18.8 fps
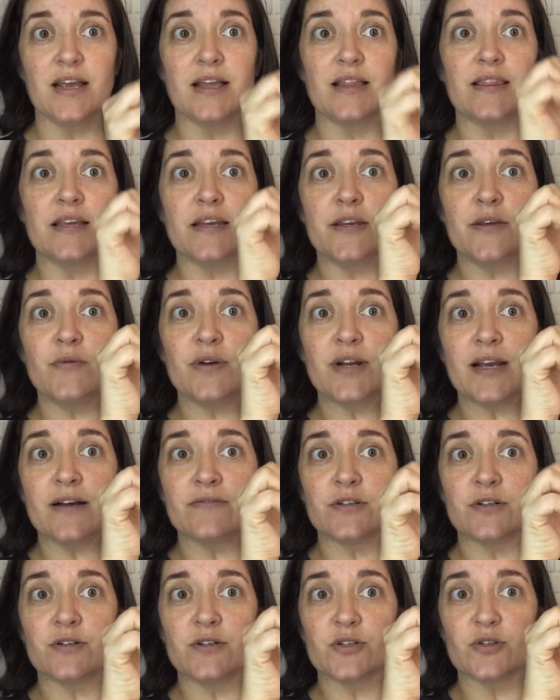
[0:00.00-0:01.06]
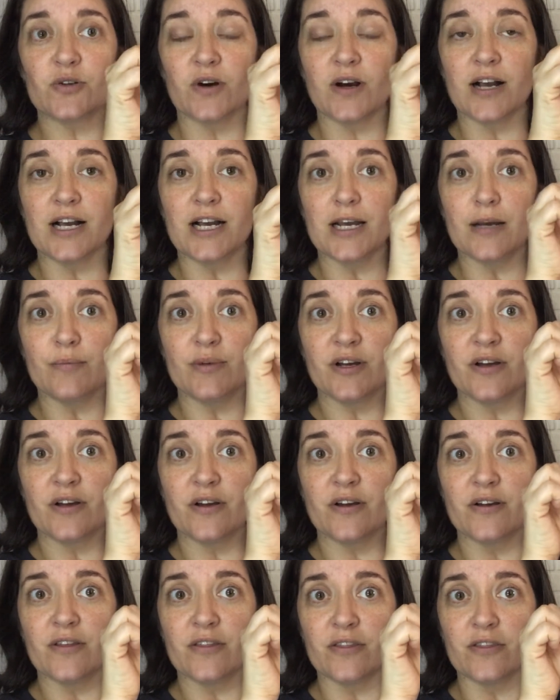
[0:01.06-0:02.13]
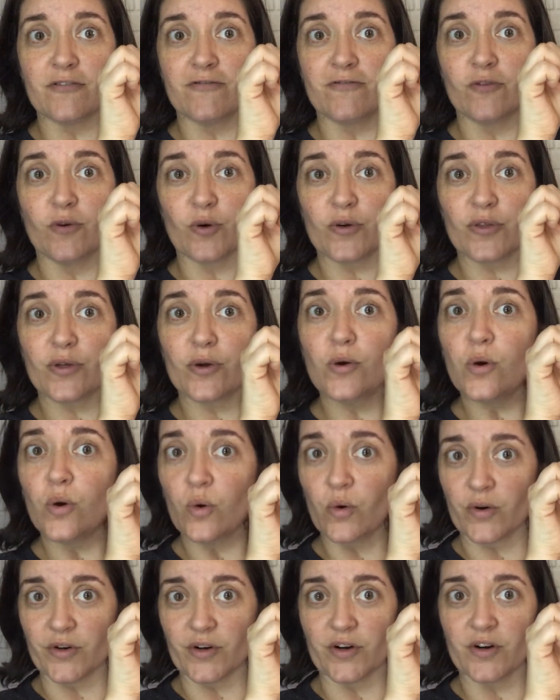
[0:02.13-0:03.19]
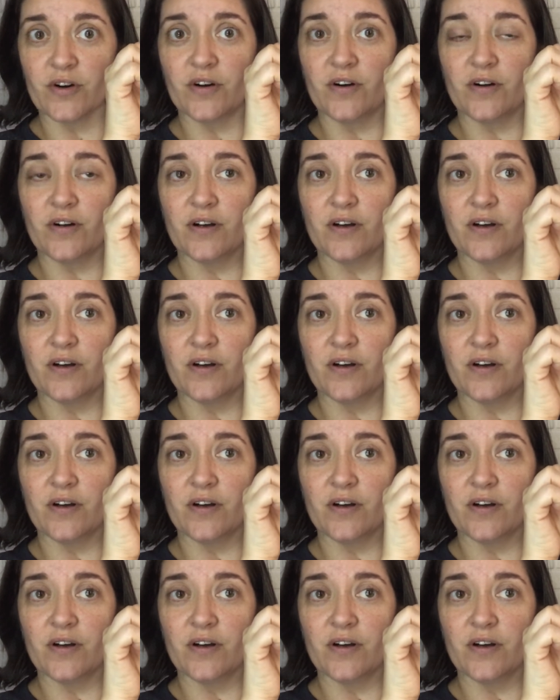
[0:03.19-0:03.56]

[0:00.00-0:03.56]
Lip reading: Then you would have to describe the 4th corner